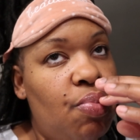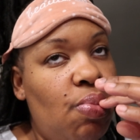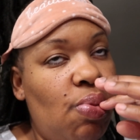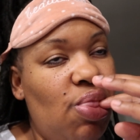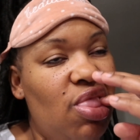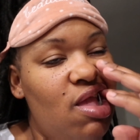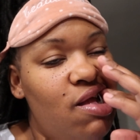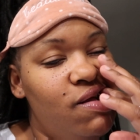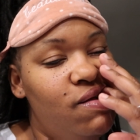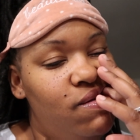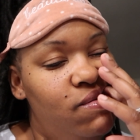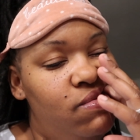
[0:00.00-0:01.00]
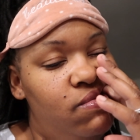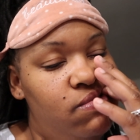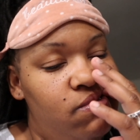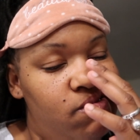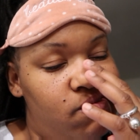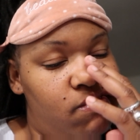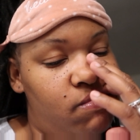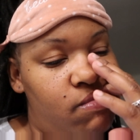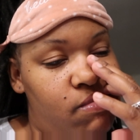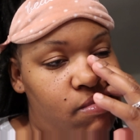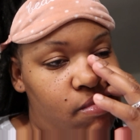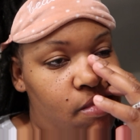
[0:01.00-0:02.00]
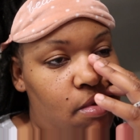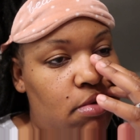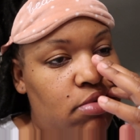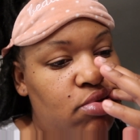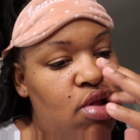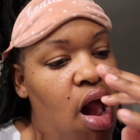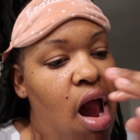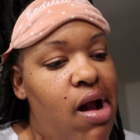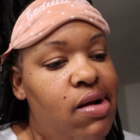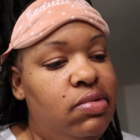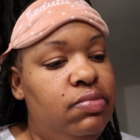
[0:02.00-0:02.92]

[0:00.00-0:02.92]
(no one is talking)